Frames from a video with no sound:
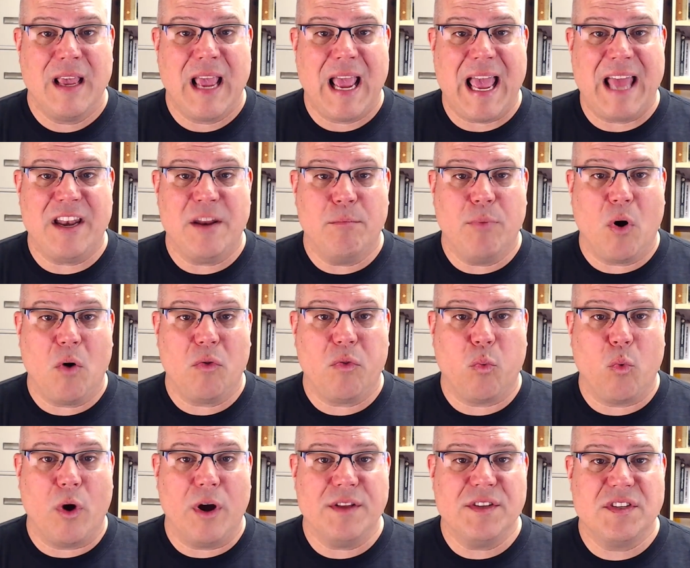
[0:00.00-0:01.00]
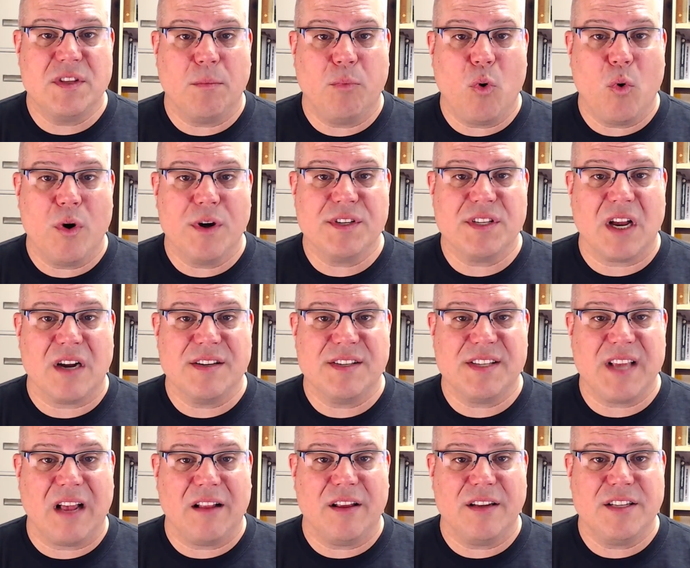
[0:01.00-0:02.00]
And in both woods, the pores are
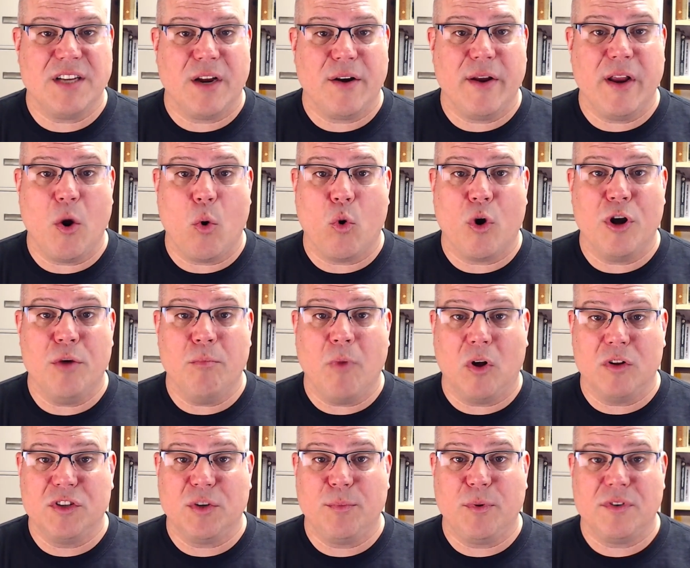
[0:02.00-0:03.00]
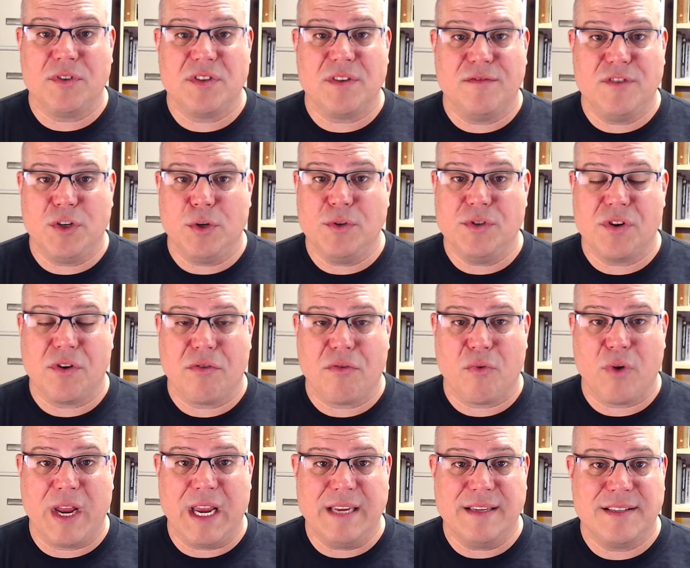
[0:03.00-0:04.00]
solitary or in multiples of 2s or
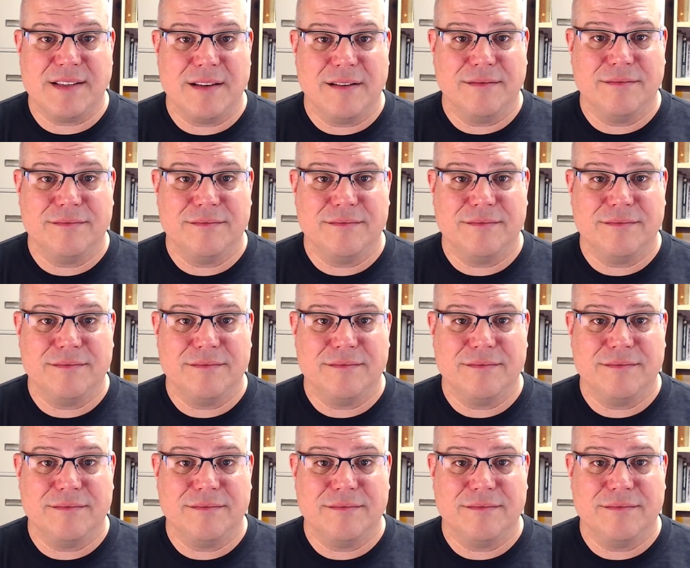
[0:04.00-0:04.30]
3s.